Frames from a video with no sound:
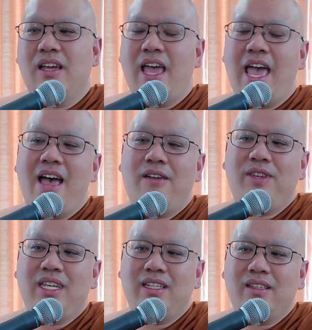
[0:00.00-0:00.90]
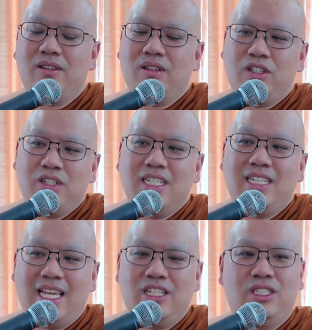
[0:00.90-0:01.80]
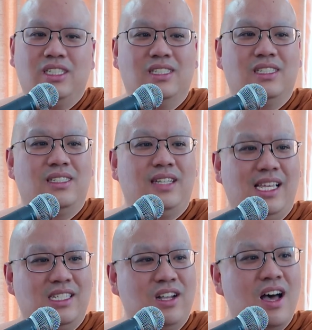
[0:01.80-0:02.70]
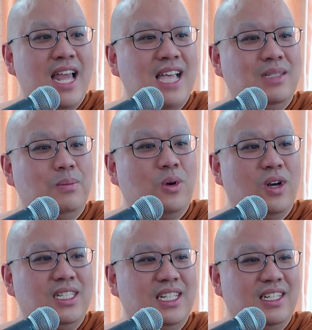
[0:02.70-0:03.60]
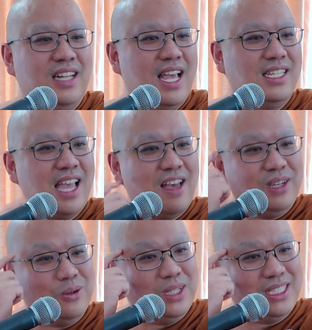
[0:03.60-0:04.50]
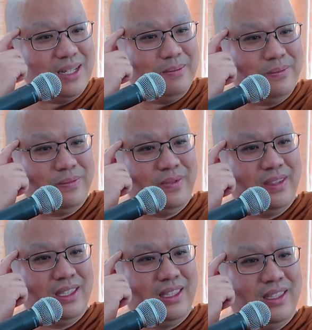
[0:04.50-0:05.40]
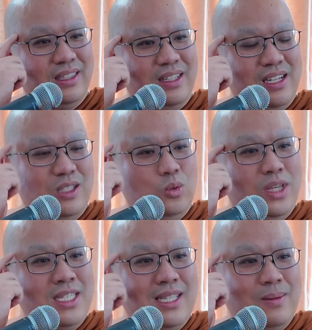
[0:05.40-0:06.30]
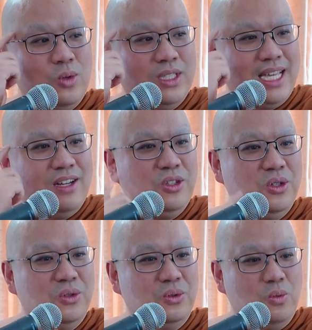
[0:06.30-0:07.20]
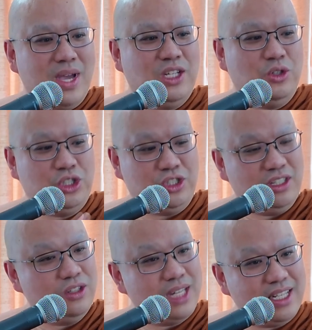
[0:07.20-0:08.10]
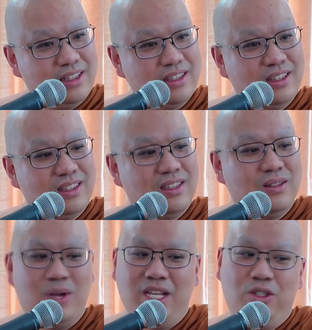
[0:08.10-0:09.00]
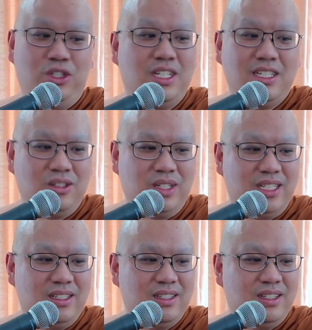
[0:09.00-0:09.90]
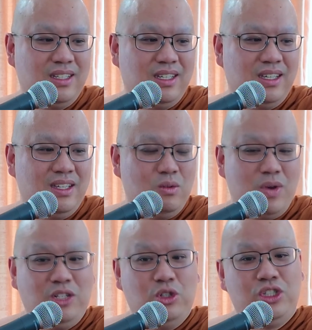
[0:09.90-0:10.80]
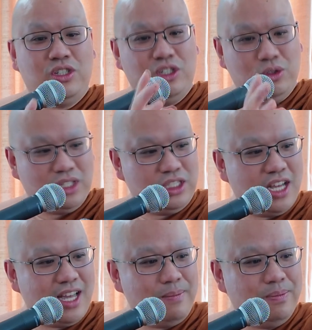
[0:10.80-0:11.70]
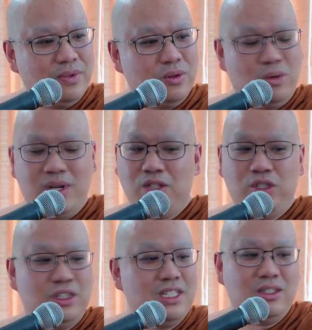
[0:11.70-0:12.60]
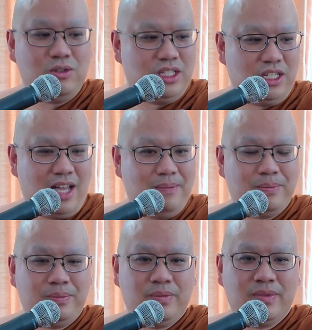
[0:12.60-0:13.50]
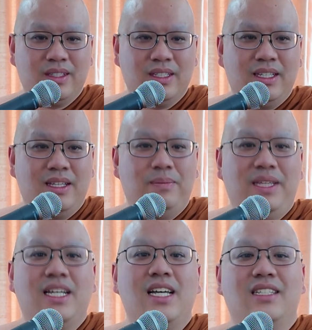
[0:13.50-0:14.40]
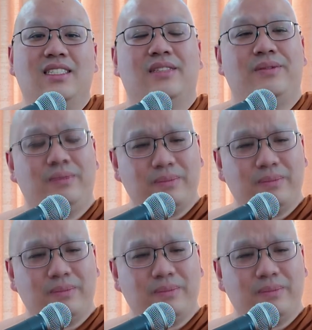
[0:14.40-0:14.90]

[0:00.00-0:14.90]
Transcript: Having good intentions is not as important as having wisdom. Because wisdom will tell you when you should do it, when you shouldn't do it, when you should do the job or when you shouldn't do the job. Because